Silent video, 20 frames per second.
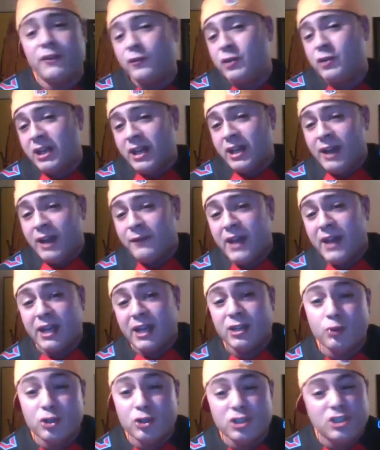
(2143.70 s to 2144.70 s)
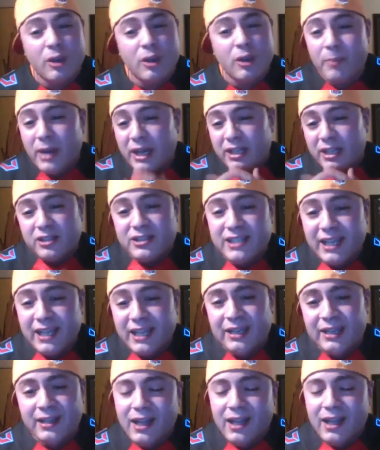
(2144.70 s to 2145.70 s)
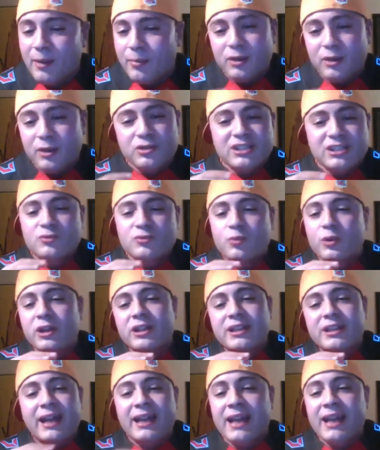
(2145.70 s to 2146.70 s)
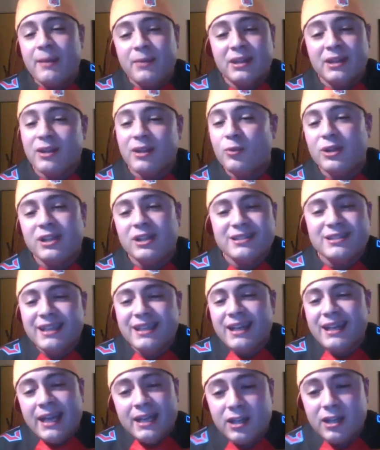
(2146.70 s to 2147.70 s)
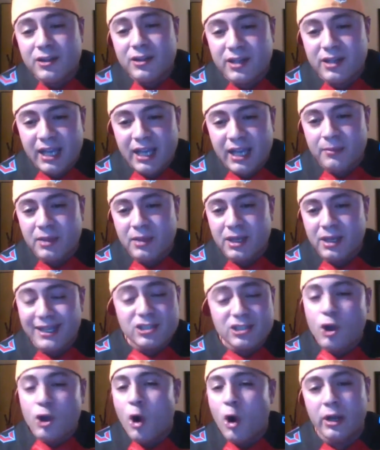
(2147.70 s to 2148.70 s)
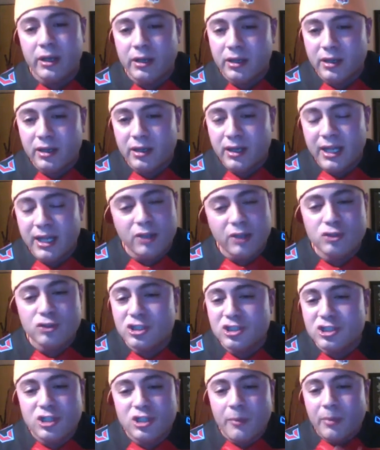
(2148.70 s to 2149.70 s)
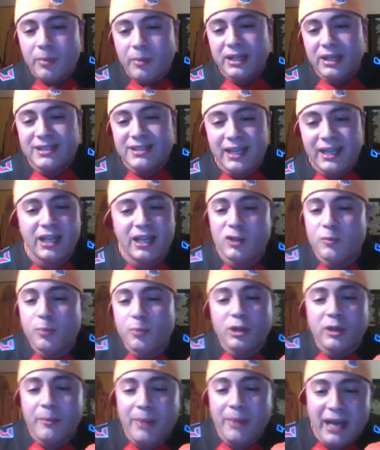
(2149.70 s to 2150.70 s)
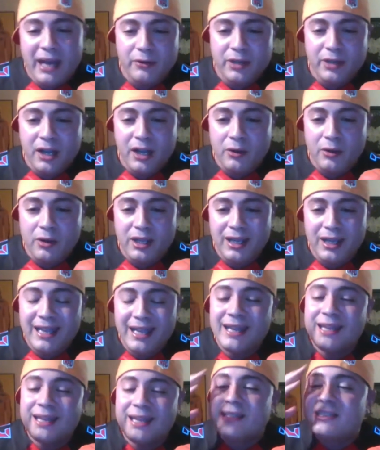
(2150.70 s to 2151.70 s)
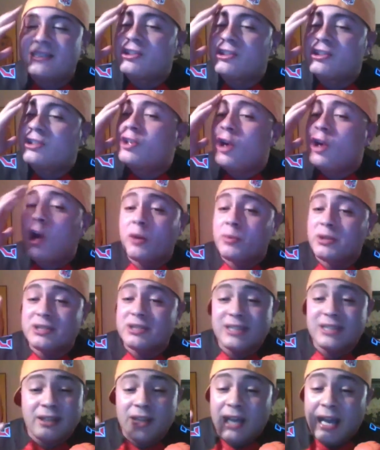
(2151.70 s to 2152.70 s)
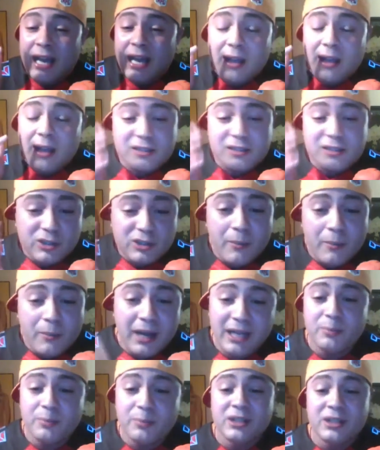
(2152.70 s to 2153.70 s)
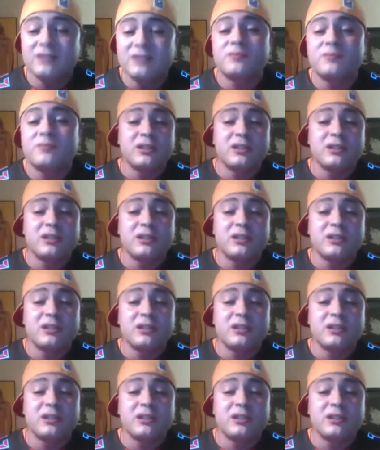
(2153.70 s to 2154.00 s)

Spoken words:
you didn't have that, you jump out of your Titan. But it was this weird dynamic that we didn't see in any other game that's gone. Now you just jump on a Titan and you pull a battery out. It is such garbage. And somebody please